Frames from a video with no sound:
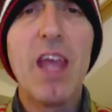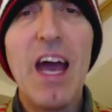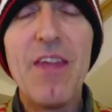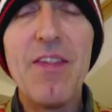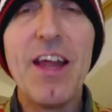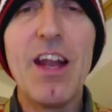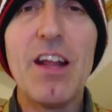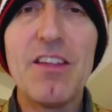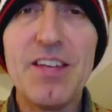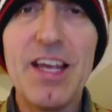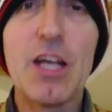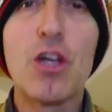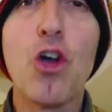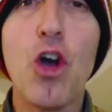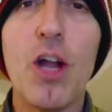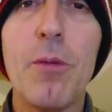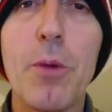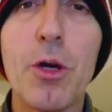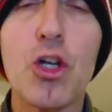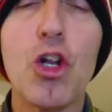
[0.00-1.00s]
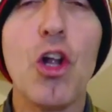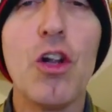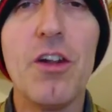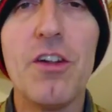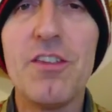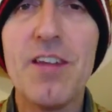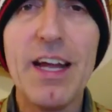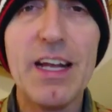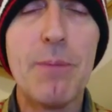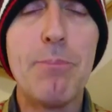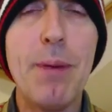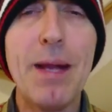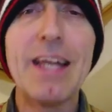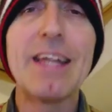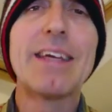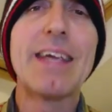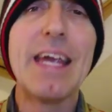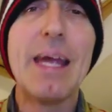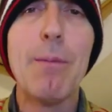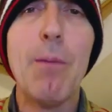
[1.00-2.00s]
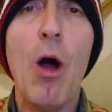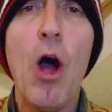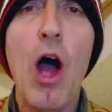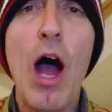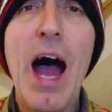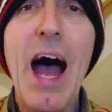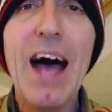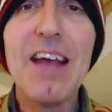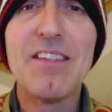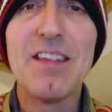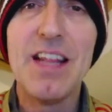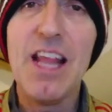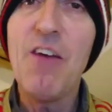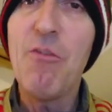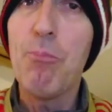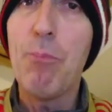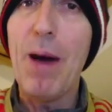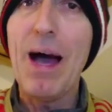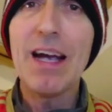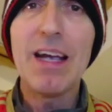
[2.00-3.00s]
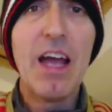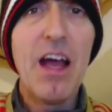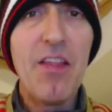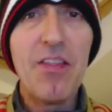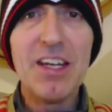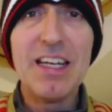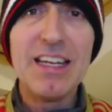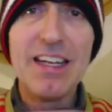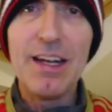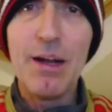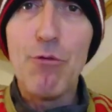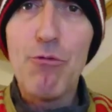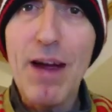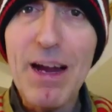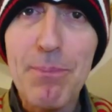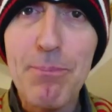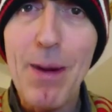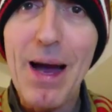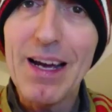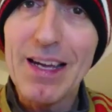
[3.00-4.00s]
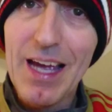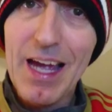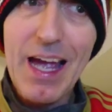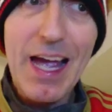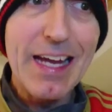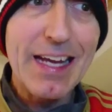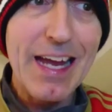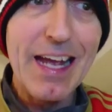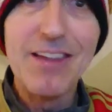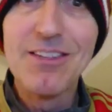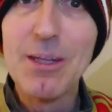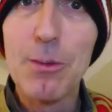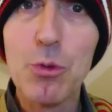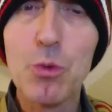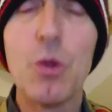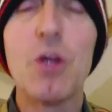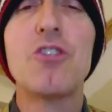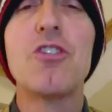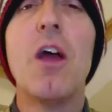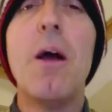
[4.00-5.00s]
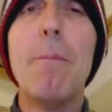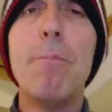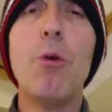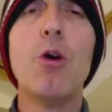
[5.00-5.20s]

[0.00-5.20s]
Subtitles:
And then I say Conor McLaughlin's had a better game as left back than he did at right back against Ipswich.